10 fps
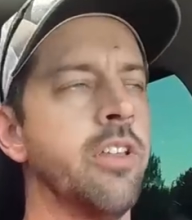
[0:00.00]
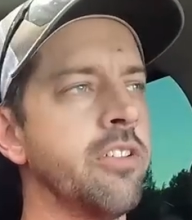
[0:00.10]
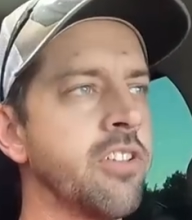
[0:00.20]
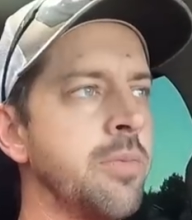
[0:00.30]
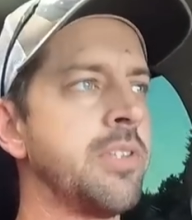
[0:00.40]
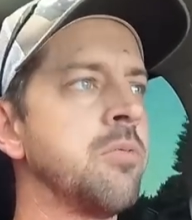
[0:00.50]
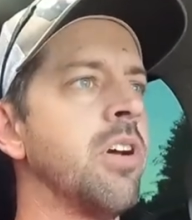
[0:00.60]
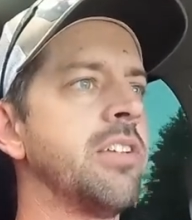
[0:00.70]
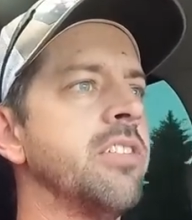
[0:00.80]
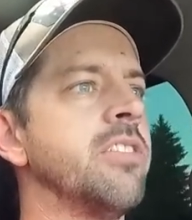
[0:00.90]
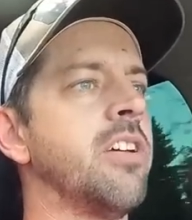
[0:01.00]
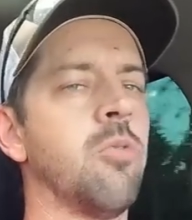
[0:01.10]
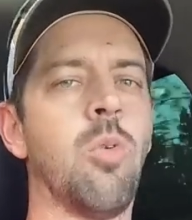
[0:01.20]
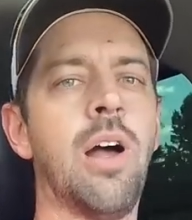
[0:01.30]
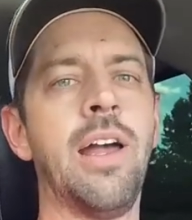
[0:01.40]
I know there's gonna be some questions
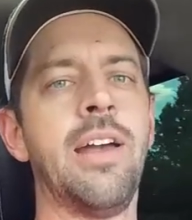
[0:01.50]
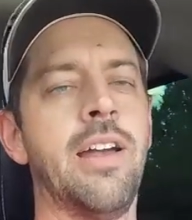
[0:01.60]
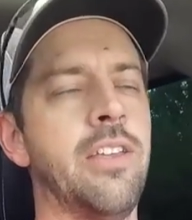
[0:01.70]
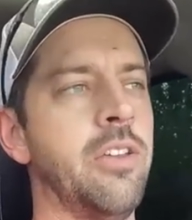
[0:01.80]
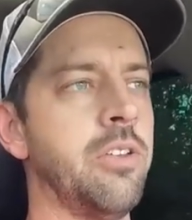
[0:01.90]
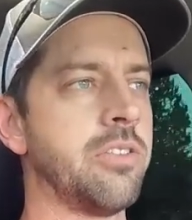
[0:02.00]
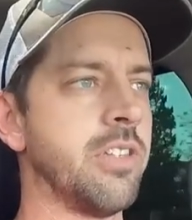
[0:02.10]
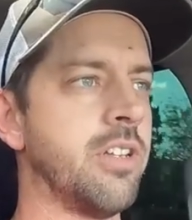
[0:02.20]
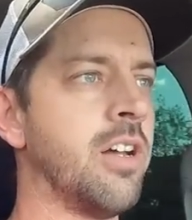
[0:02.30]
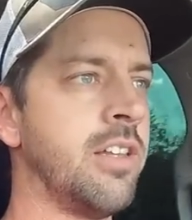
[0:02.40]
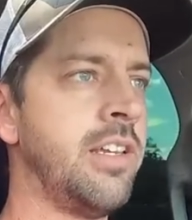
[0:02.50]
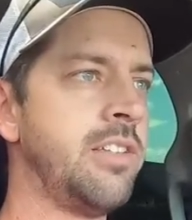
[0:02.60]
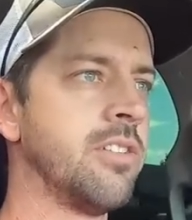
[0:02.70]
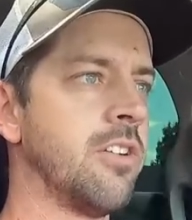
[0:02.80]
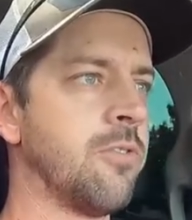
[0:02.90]
on why I use the
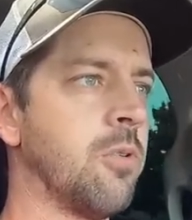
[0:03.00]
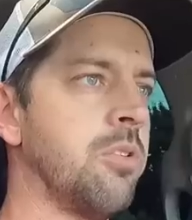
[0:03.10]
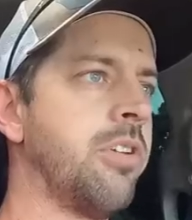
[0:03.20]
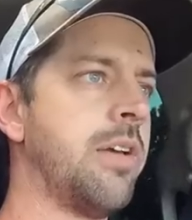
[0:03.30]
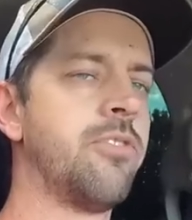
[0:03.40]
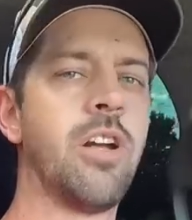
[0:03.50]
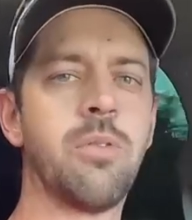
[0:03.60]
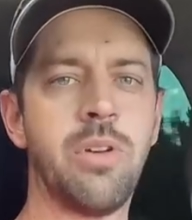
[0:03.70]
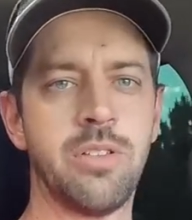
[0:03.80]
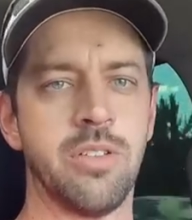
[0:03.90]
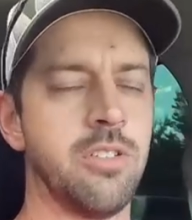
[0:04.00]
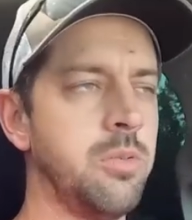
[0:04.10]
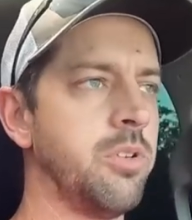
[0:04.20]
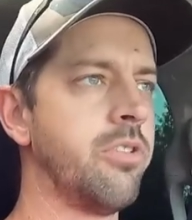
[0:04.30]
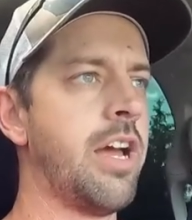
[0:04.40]
dollies on a four wheel drive truck when it's in
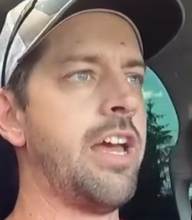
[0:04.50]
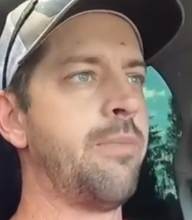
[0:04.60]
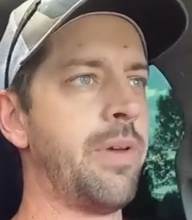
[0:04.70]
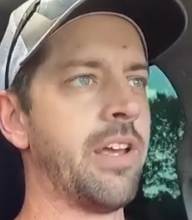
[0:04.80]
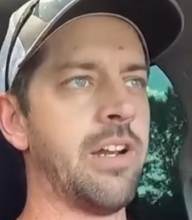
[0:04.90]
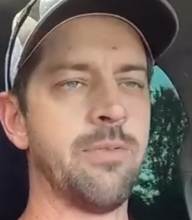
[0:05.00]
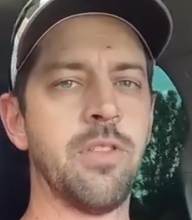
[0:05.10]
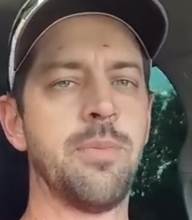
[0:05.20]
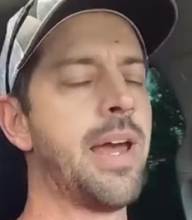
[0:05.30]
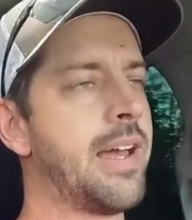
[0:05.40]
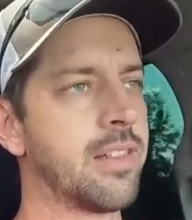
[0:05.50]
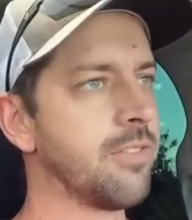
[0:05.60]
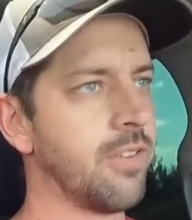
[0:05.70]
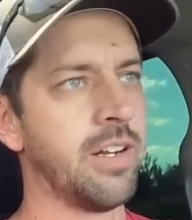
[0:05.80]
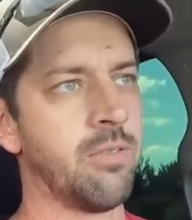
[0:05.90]
two wheel drive, picking it up from the
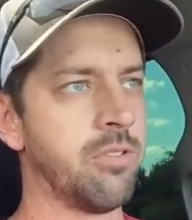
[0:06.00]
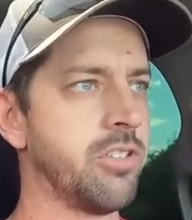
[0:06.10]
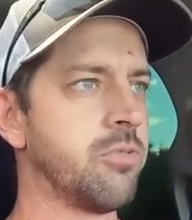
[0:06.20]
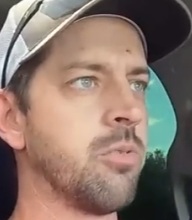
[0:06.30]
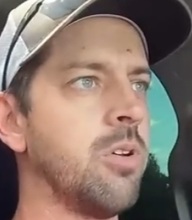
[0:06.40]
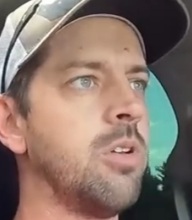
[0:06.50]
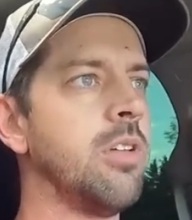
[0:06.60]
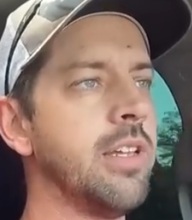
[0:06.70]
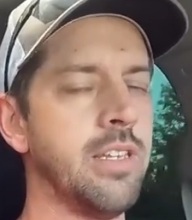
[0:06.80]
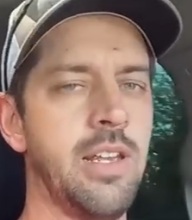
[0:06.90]
back, the front end will just roll.